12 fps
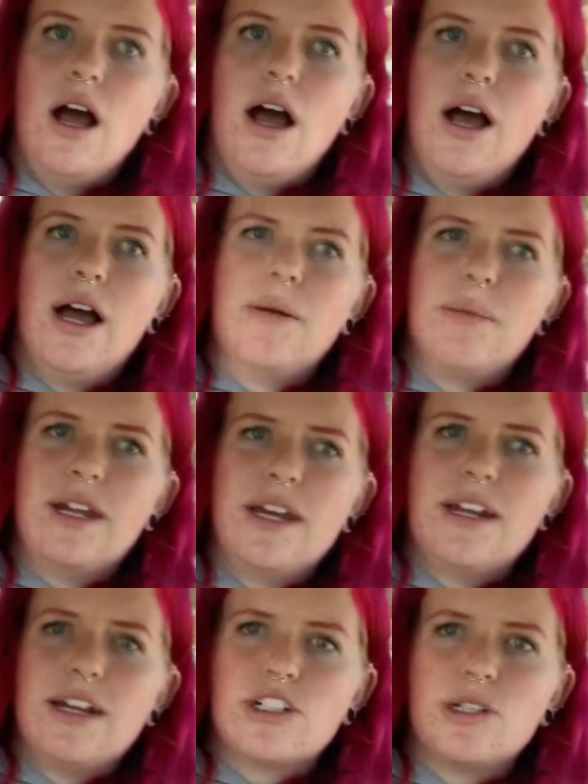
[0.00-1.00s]
Um, and I
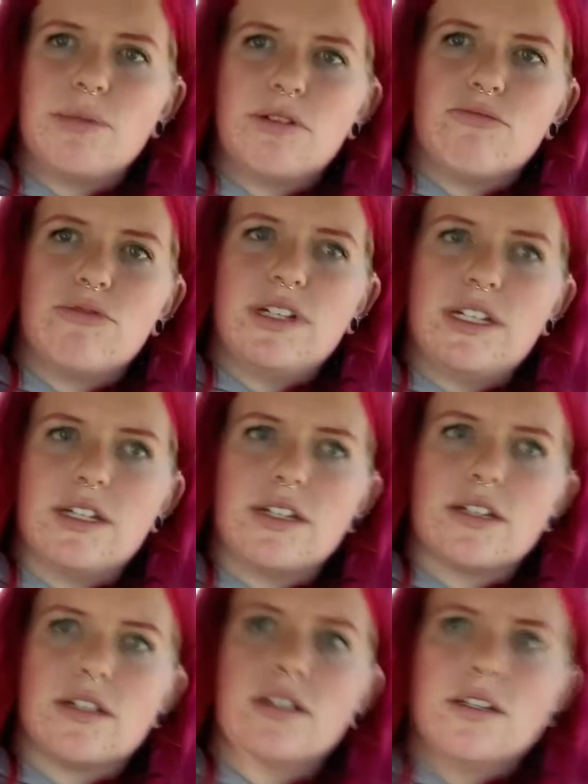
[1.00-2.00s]
had actually been
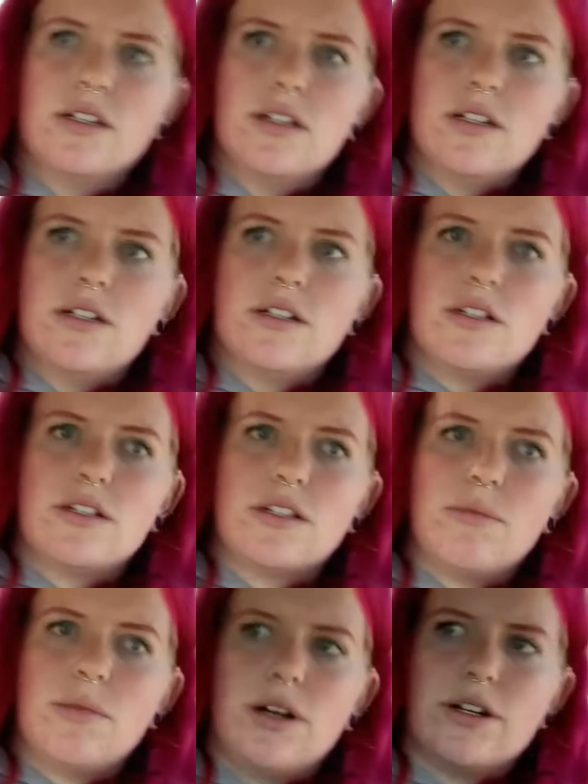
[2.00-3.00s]
reading
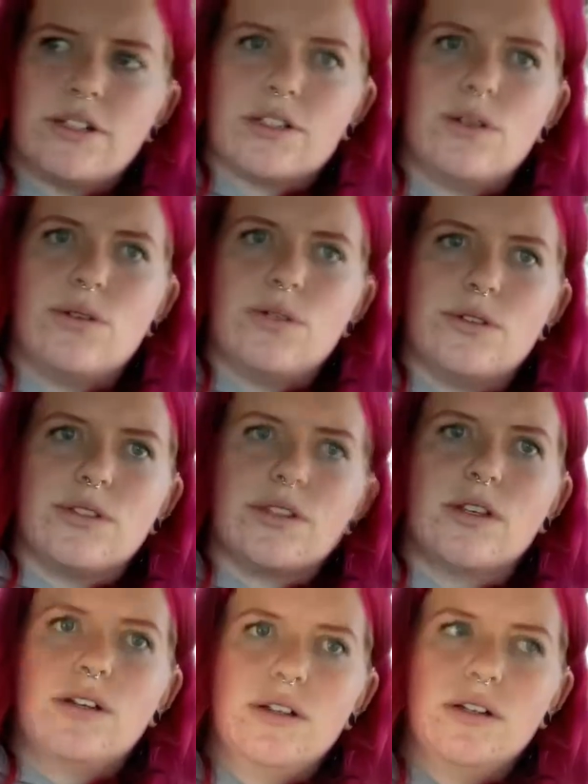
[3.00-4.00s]
some articles
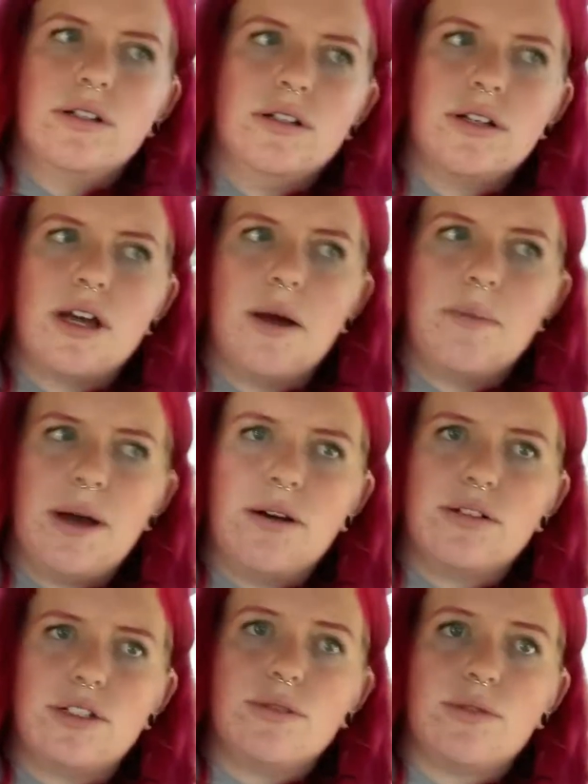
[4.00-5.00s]

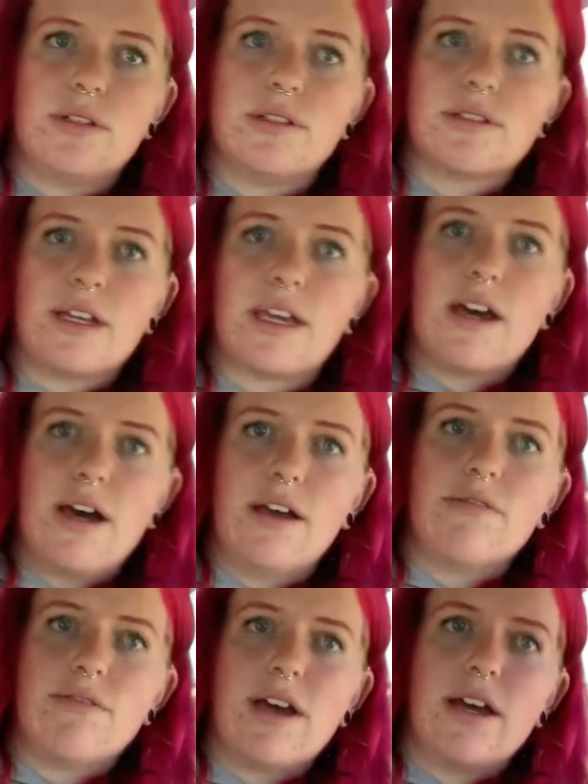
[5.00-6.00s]
about doing like a
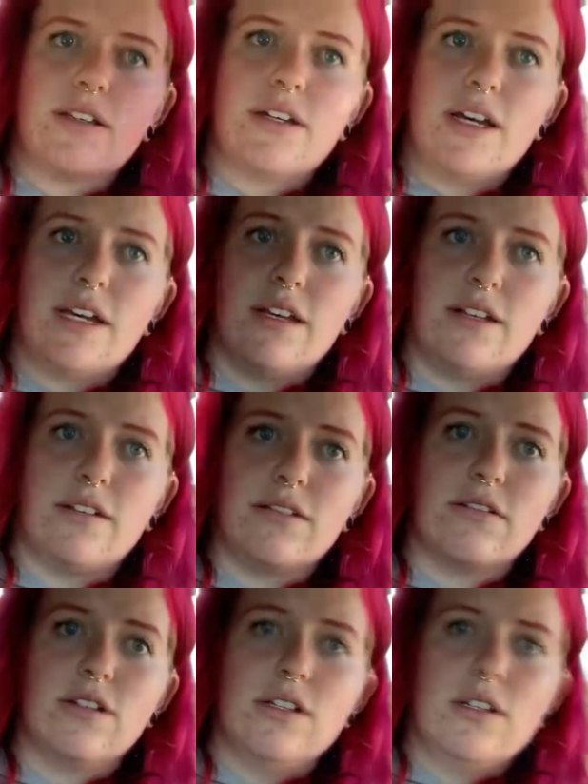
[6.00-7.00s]
high fat diet
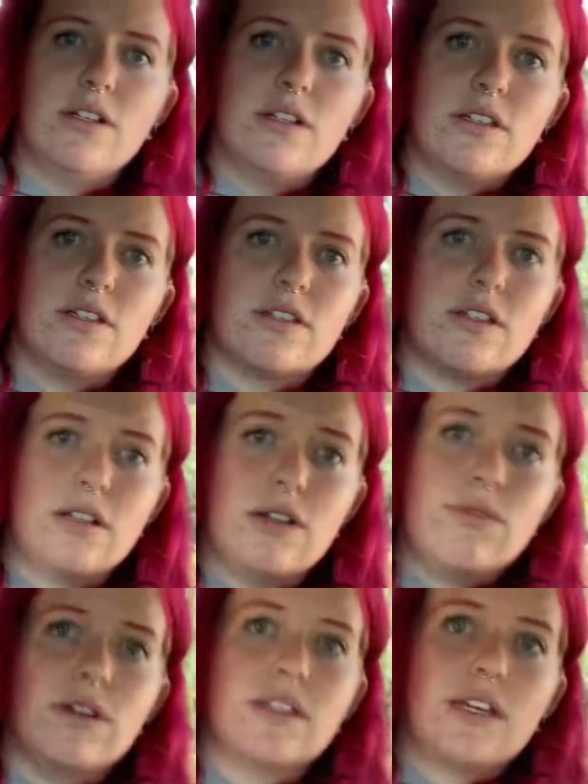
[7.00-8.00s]
and this
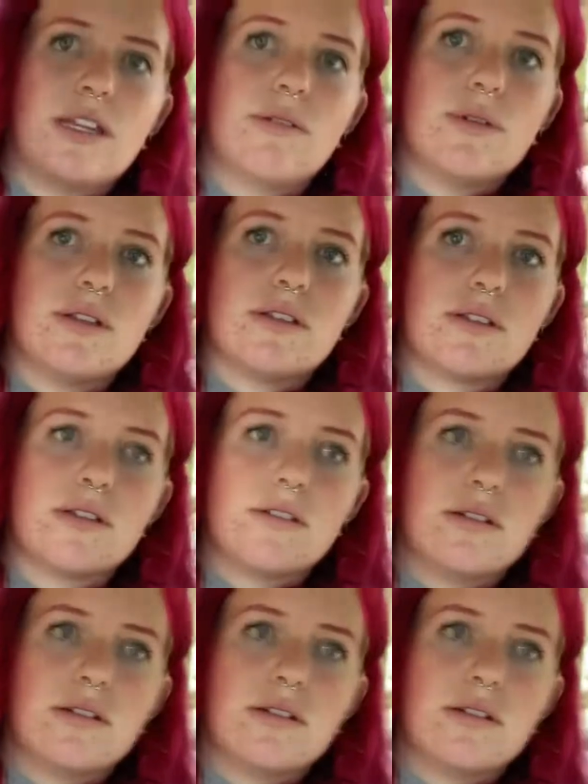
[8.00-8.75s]
one lady was